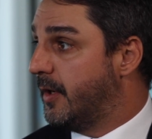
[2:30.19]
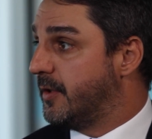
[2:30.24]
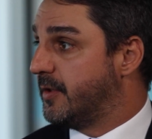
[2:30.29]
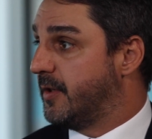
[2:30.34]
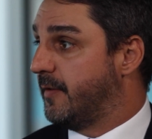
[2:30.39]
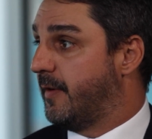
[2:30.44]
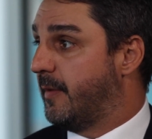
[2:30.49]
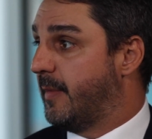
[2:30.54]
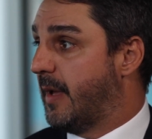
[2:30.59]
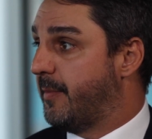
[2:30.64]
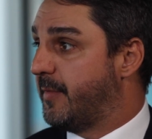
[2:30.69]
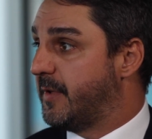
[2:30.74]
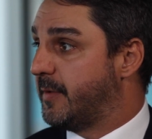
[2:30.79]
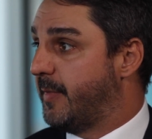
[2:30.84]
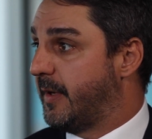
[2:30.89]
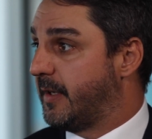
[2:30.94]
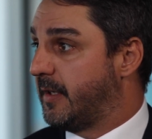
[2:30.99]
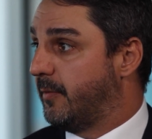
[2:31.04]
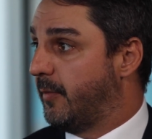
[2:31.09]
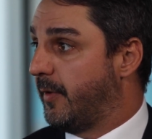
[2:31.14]
So from that
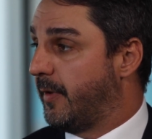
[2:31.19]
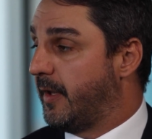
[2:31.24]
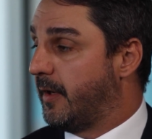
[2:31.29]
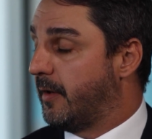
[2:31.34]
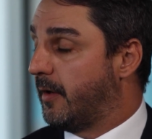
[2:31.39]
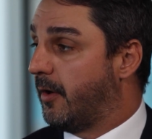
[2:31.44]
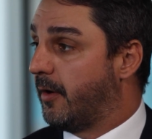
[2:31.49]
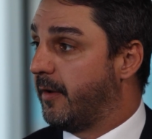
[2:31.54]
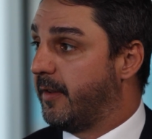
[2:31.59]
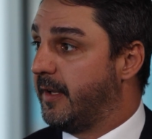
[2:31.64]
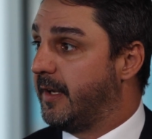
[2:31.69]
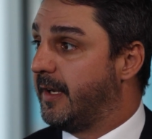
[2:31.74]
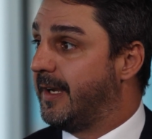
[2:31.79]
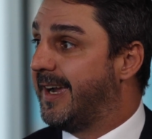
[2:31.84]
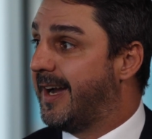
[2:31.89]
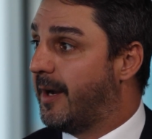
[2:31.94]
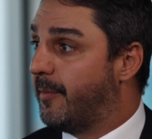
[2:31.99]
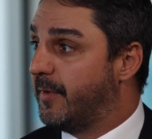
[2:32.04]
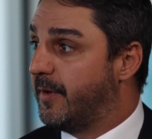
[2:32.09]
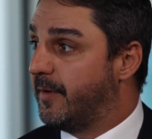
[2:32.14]
perspective, we think a lot of the
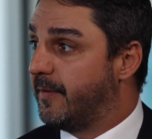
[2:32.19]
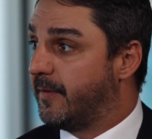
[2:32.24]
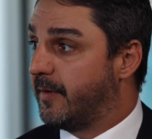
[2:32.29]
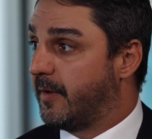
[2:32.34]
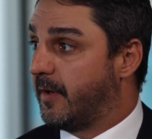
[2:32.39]
incumbents